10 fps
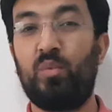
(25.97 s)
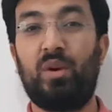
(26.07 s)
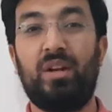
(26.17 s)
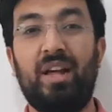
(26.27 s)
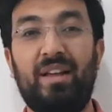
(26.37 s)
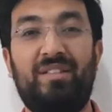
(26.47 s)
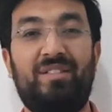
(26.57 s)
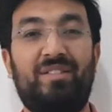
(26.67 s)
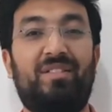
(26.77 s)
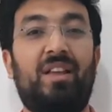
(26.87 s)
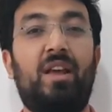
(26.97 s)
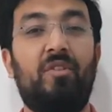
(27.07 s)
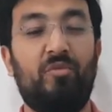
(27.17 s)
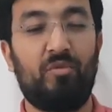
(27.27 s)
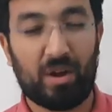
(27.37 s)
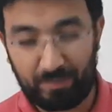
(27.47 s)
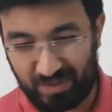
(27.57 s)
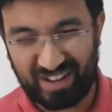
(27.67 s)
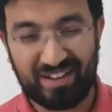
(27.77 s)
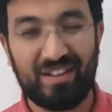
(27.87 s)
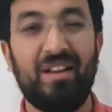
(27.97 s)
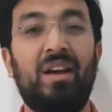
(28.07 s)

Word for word: world has just erupted